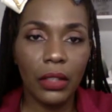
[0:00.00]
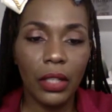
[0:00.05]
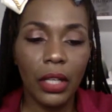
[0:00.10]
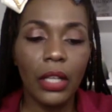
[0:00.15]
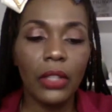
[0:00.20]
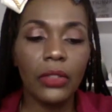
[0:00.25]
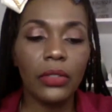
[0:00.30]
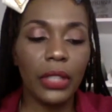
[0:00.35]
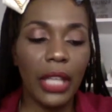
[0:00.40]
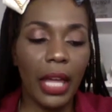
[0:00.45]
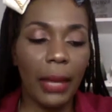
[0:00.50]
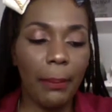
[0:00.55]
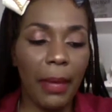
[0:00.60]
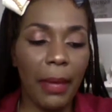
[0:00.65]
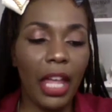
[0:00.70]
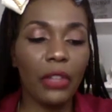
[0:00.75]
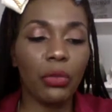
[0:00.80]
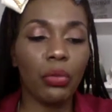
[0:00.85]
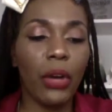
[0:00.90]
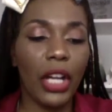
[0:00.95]
So
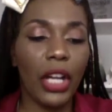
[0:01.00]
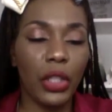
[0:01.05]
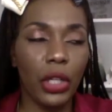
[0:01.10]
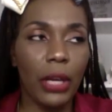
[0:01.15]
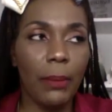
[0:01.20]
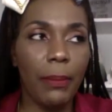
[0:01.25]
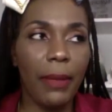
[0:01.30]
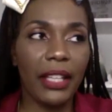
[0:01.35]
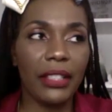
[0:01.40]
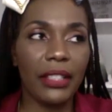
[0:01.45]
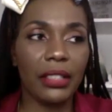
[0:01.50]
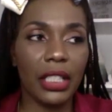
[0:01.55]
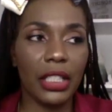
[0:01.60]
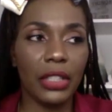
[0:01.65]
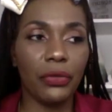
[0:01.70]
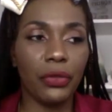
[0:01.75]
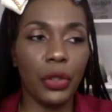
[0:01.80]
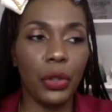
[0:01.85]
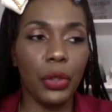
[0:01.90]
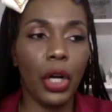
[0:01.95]
that's why it makes sense
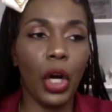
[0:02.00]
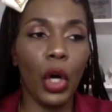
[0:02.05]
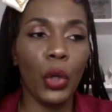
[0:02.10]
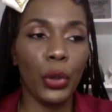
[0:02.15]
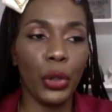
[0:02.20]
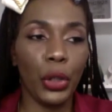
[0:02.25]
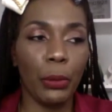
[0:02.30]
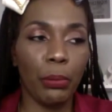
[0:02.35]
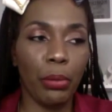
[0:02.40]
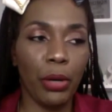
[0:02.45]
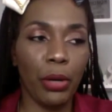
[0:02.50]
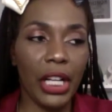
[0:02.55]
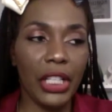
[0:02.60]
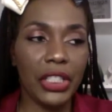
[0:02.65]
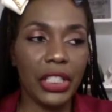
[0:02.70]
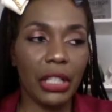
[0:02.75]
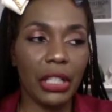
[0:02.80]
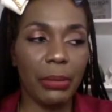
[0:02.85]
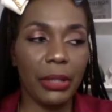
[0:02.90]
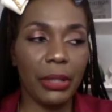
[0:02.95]
for you to own your
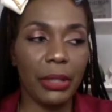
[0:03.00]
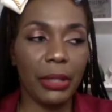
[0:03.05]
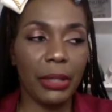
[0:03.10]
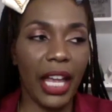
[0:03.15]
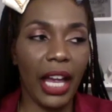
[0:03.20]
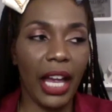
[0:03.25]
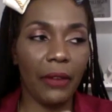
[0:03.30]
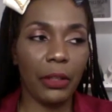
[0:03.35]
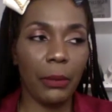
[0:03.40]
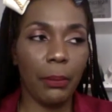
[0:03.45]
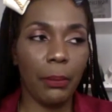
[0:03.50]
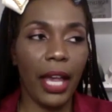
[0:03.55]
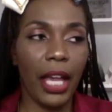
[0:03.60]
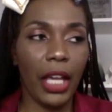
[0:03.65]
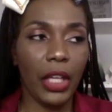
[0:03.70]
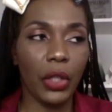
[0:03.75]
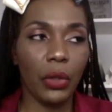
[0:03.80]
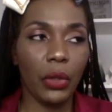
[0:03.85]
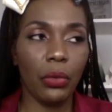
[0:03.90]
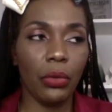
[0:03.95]
project, because they have to pay
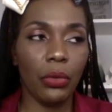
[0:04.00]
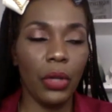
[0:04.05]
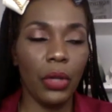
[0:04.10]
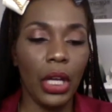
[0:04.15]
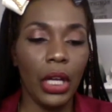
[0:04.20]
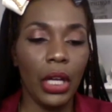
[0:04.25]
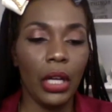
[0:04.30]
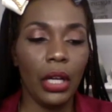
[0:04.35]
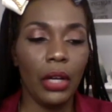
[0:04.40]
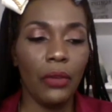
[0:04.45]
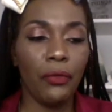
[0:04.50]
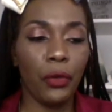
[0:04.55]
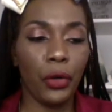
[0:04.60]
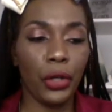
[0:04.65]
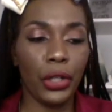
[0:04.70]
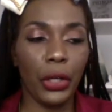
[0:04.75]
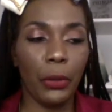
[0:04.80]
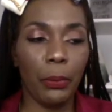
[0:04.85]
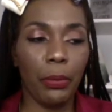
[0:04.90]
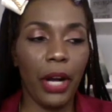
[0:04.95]
you for
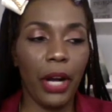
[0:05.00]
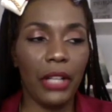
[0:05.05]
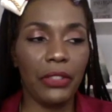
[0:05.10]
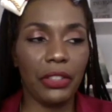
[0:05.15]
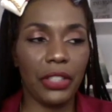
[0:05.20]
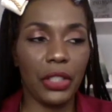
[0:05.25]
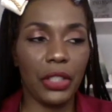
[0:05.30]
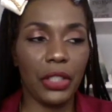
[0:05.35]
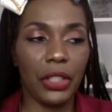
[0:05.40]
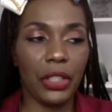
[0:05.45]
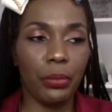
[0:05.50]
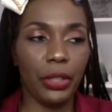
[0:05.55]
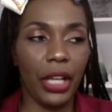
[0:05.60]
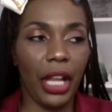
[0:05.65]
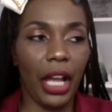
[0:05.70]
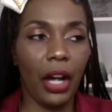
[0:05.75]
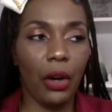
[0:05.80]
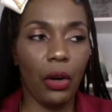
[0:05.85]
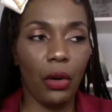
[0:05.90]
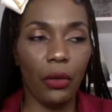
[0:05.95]
your project that you put
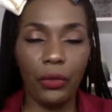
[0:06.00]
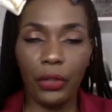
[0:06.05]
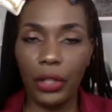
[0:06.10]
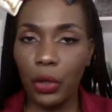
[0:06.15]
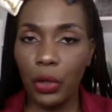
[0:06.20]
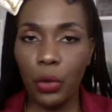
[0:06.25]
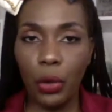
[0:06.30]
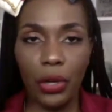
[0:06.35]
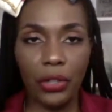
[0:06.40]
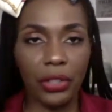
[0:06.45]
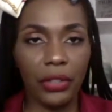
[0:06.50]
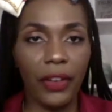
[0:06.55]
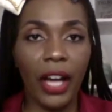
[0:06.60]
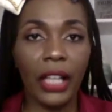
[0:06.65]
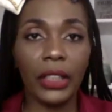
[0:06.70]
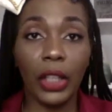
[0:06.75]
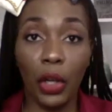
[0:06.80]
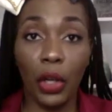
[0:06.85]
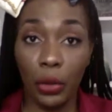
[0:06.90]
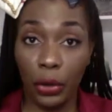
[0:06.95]
out over a course of how
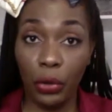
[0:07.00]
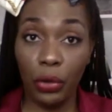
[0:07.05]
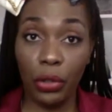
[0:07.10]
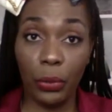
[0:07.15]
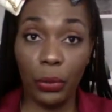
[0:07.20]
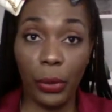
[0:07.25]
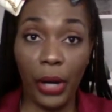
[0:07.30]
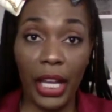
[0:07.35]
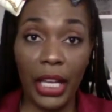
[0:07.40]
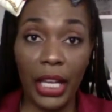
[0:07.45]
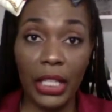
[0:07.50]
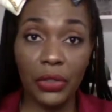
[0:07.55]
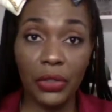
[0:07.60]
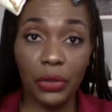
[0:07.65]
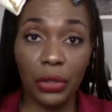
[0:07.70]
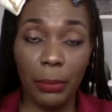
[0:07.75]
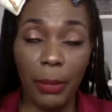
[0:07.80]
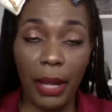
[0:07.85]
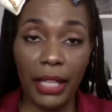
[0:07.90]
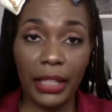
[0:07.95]
long you arrange
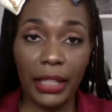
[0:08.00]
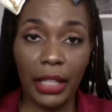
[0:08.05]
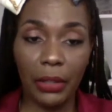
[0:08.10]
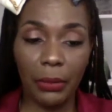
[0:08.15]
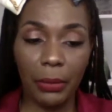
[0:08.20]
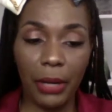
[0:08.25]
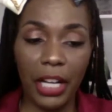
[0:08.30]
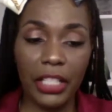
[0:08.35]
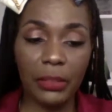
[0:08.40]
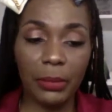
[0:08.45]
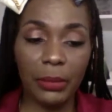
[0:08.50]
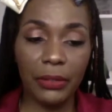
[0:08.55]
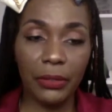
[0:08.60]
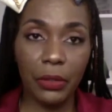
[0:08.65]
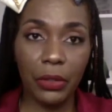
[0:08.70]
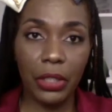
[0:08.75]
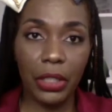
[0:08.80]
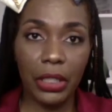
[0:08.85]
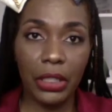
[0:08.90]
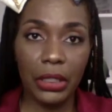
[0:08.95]
or make that arrangement
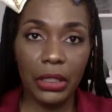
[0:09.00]
for?